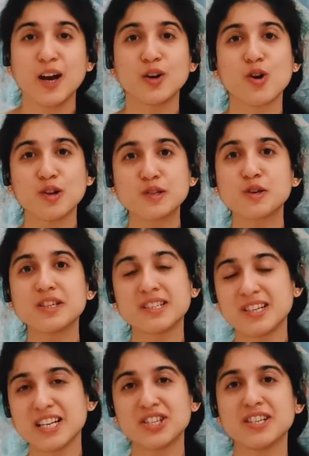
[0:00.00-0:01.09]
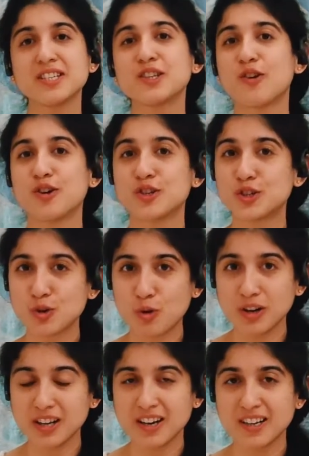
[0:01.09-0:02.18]
It also stretches your
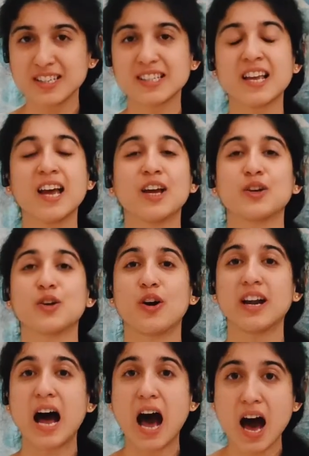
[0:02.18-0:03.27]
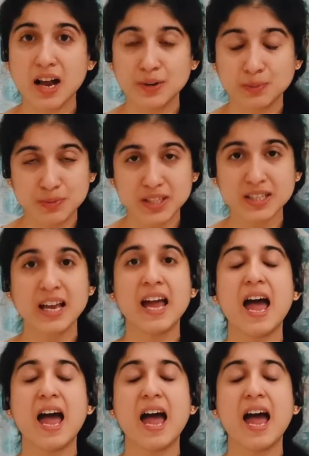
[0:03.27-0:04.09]
shoulders, your arms,